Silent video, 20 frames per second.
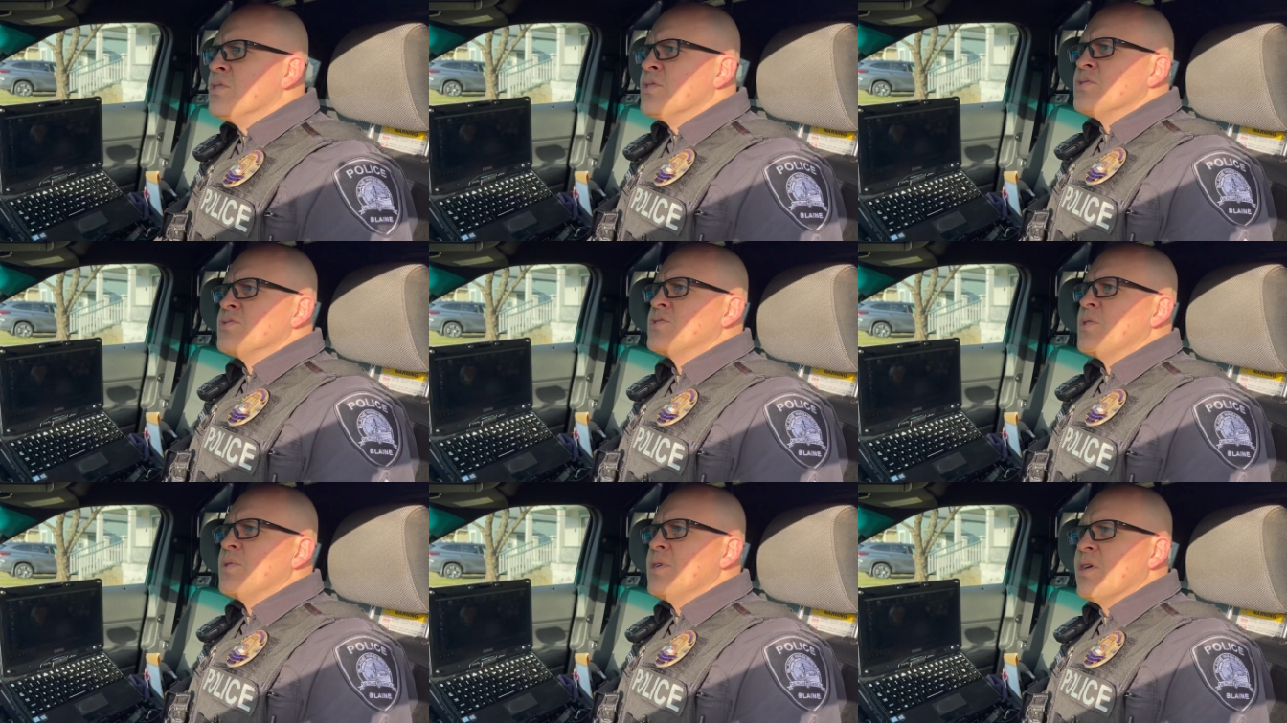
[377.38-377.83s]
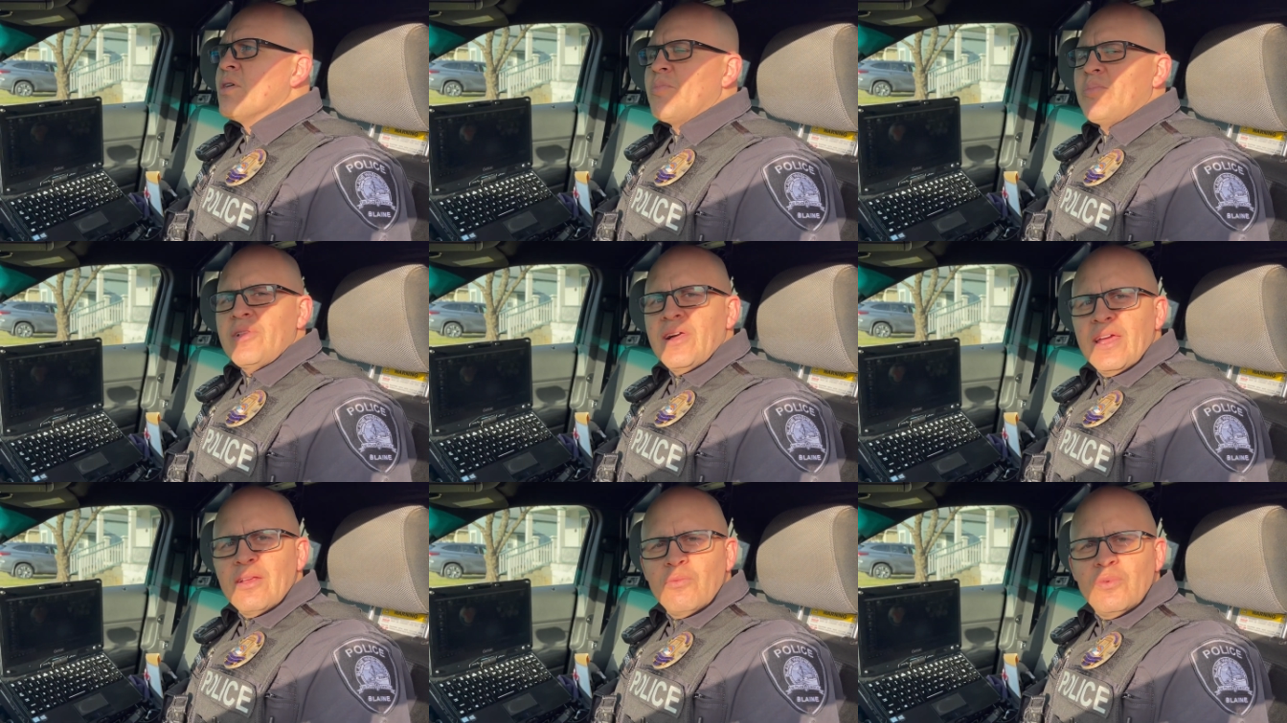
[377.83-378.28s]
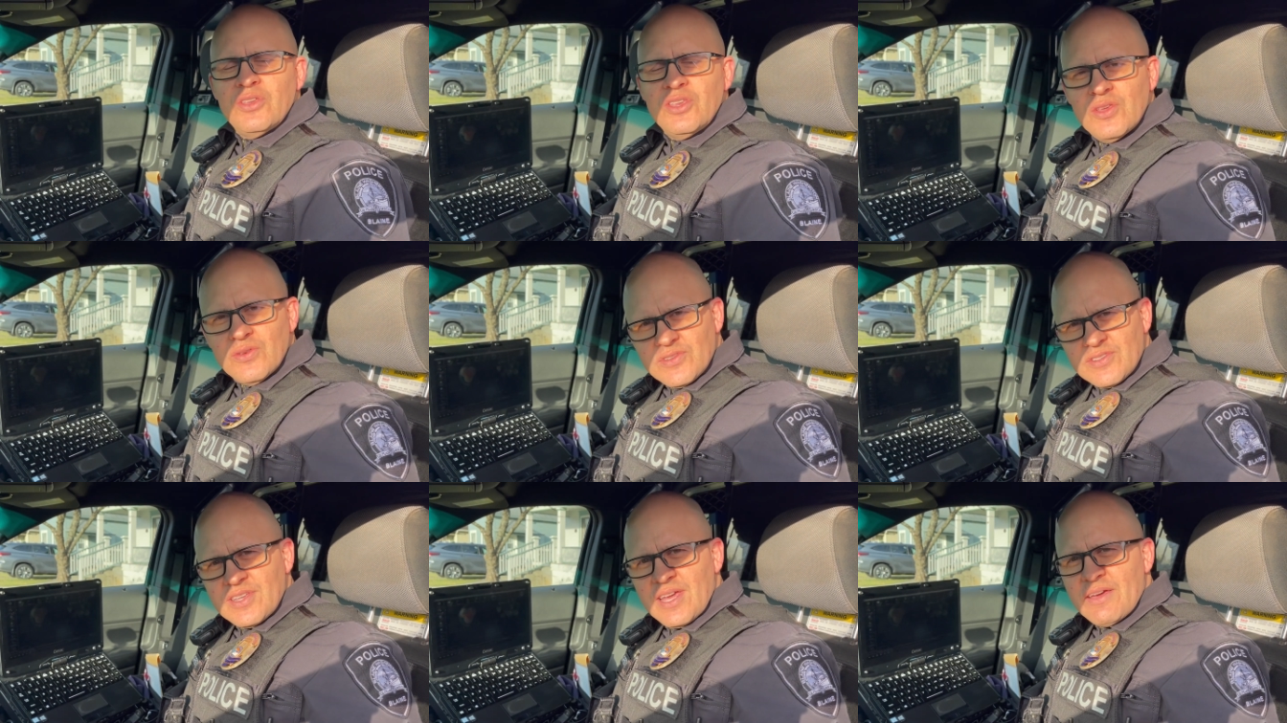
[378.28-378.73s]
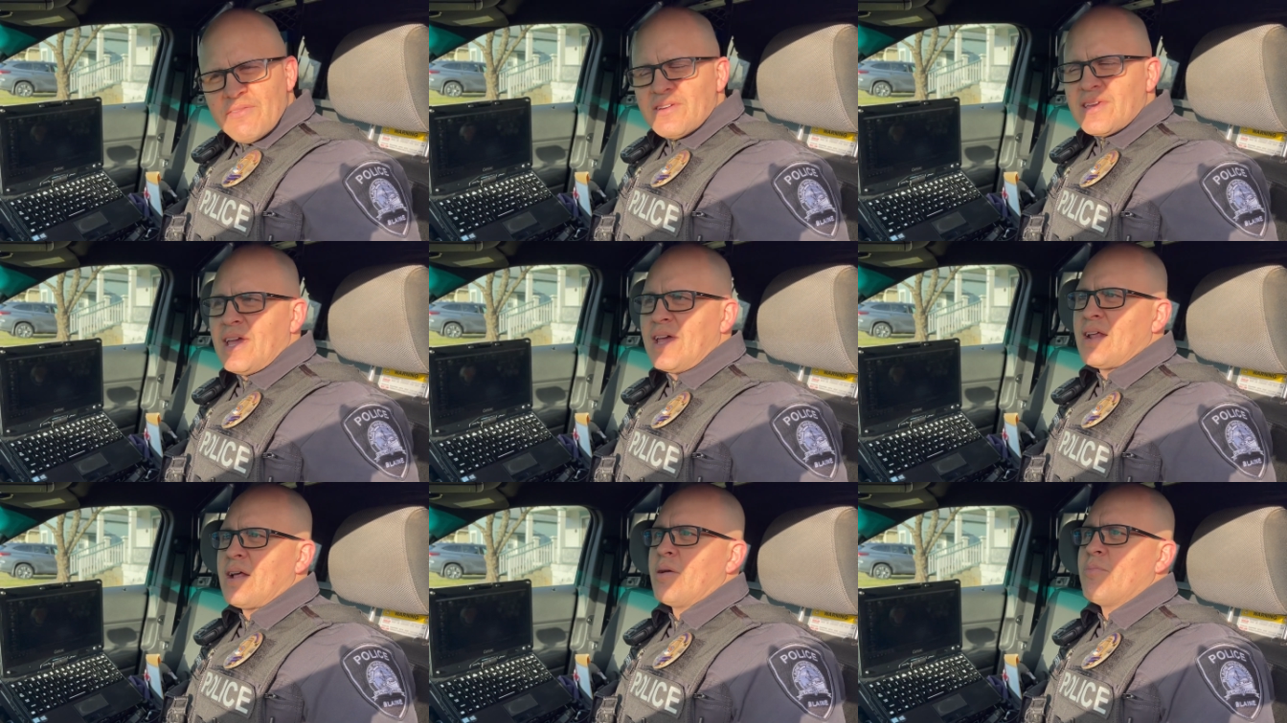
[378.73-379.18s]
So here at Blaine, we used to have a
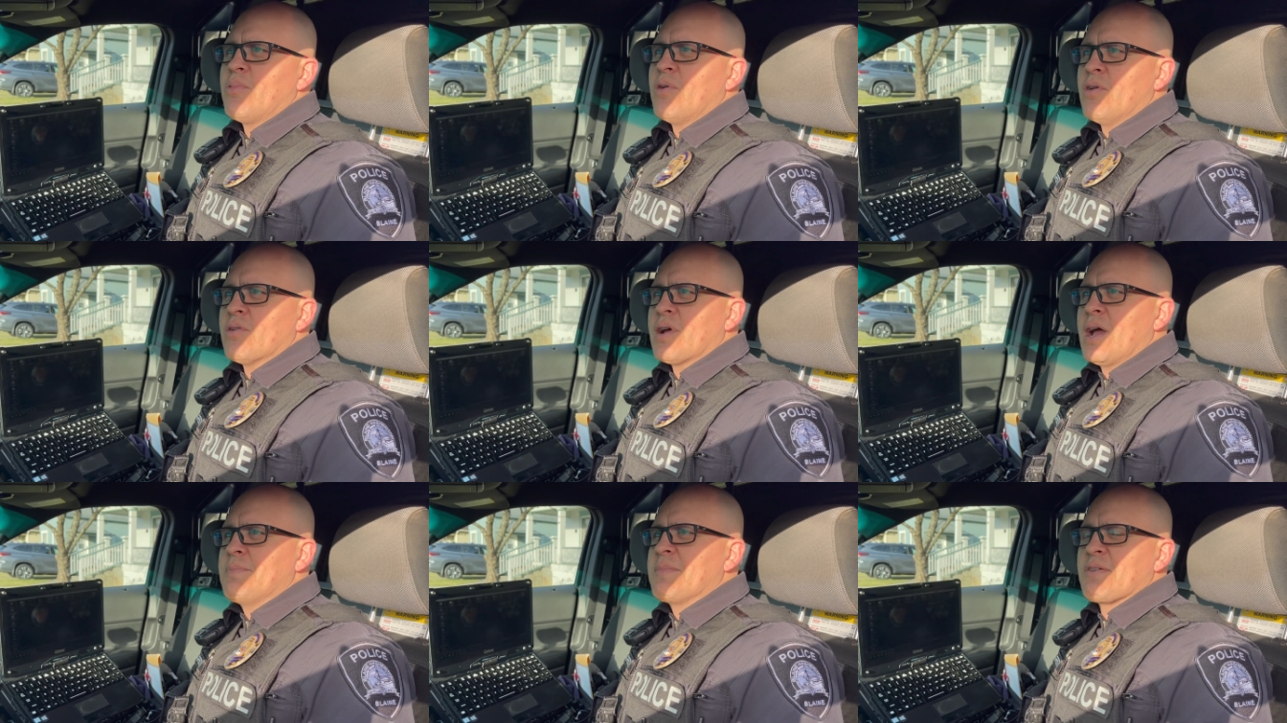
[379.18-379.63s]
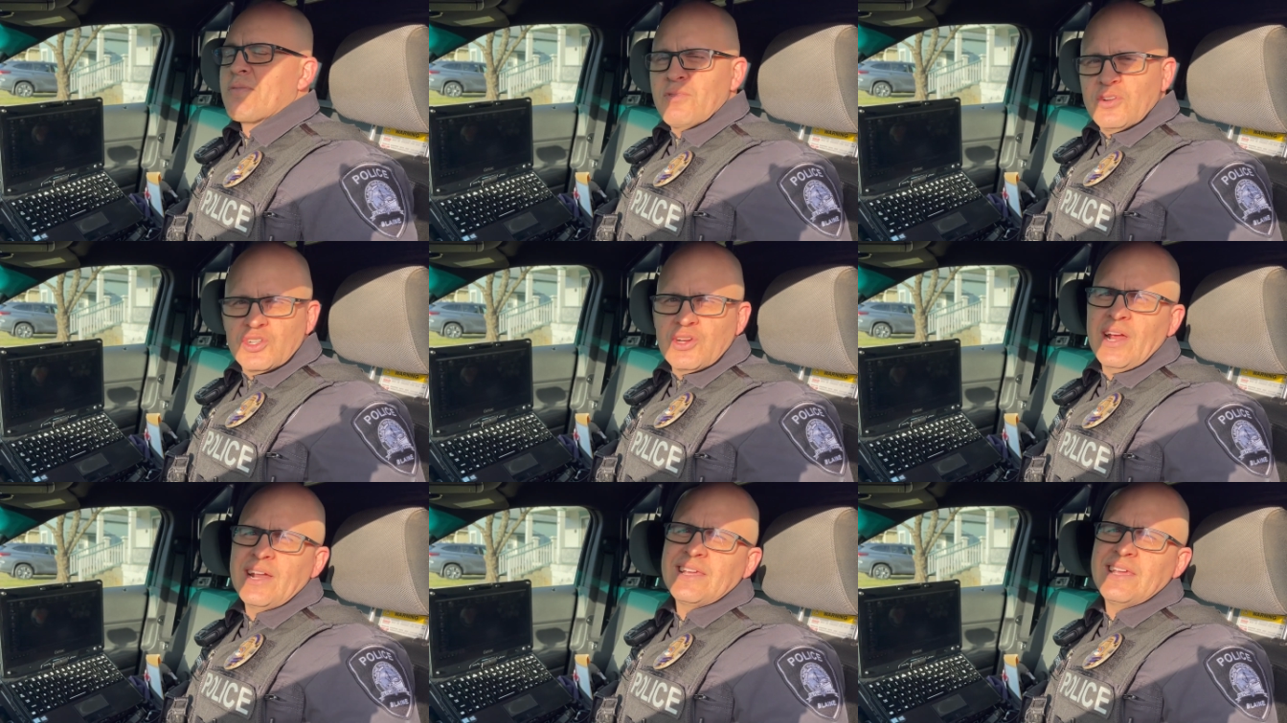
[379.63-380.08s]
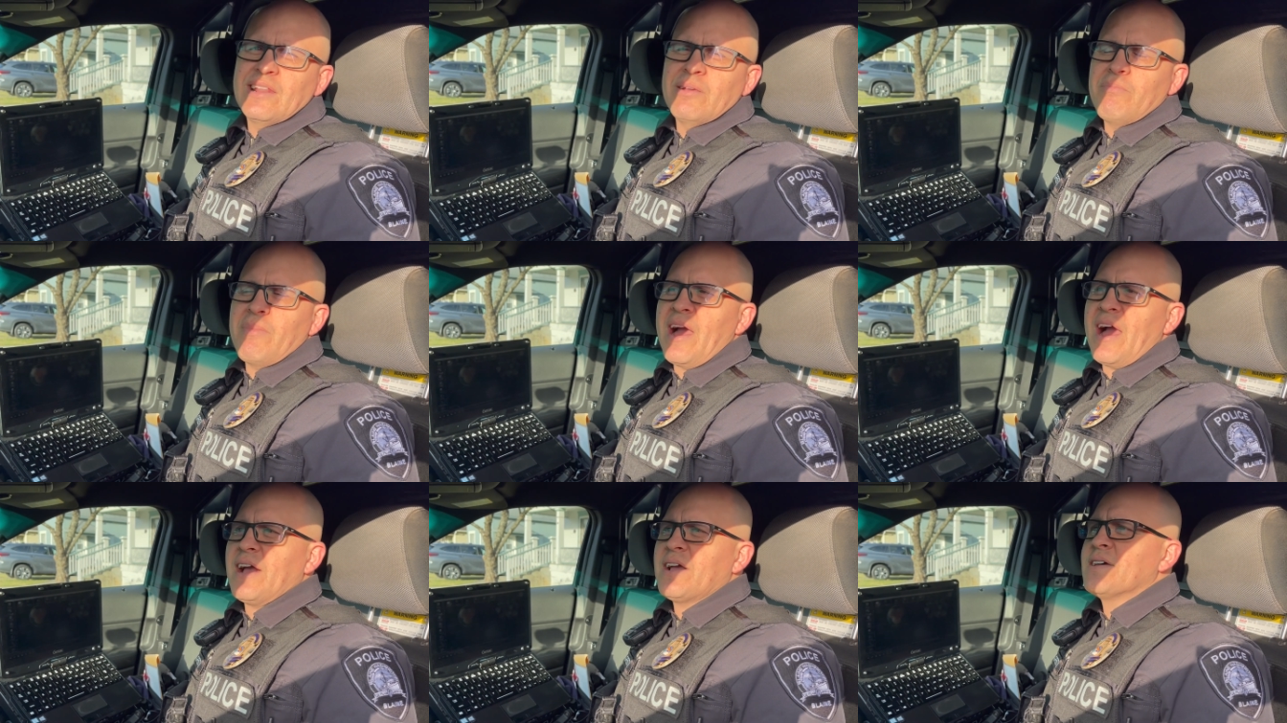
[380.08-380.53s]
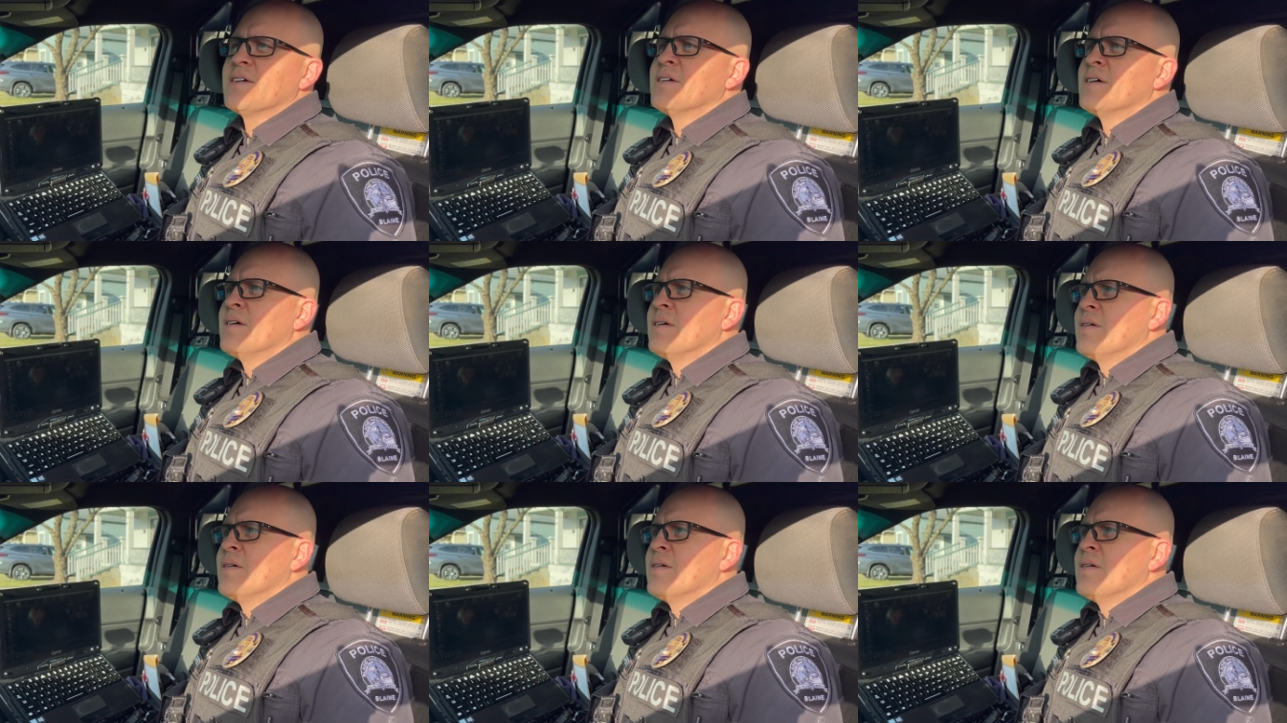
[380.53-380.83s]
canine program, and we're trying to get it back.